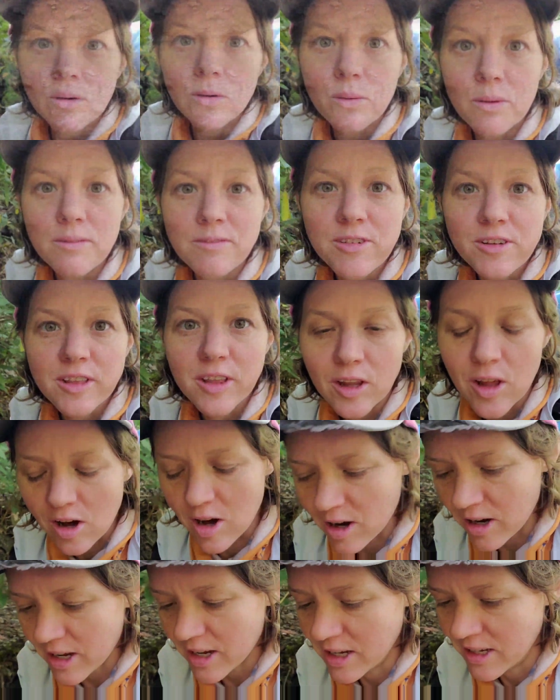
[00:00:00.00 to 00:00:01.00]
Went for the
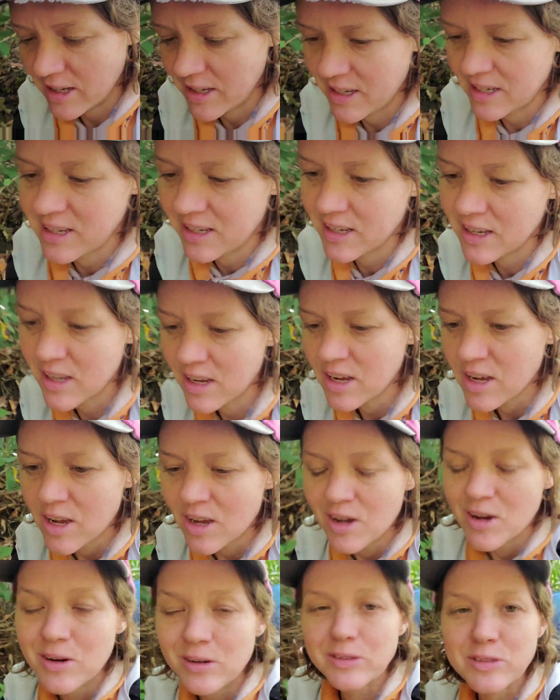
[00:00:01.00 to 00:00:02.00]
log.
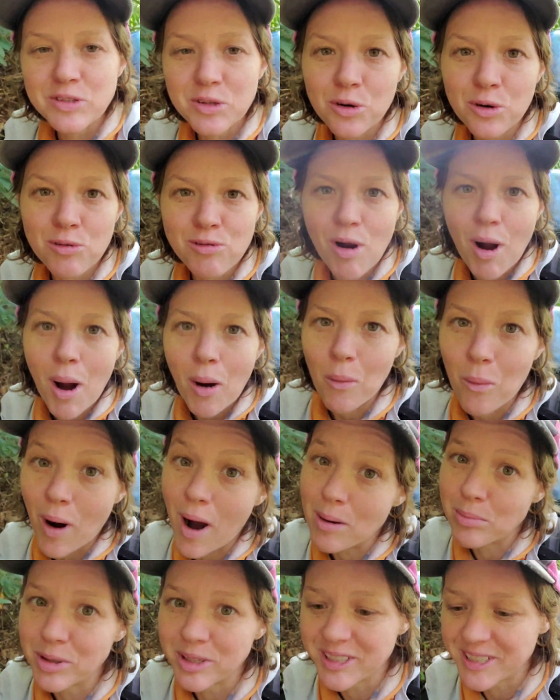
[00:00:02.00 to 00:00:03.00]
It was a little
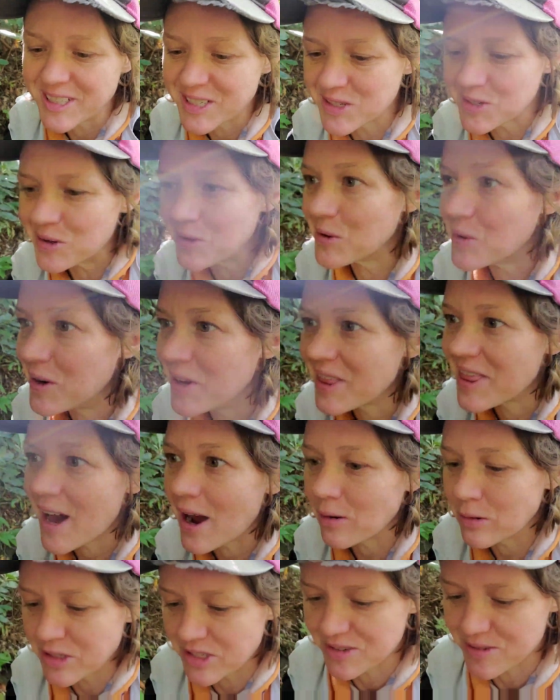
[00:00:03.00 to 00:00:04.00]
wobbly, so
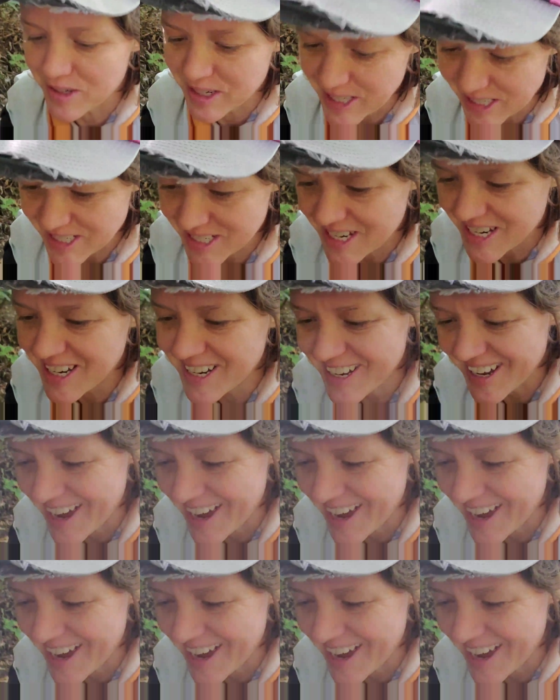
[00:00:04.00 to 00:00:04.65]
that was a risk.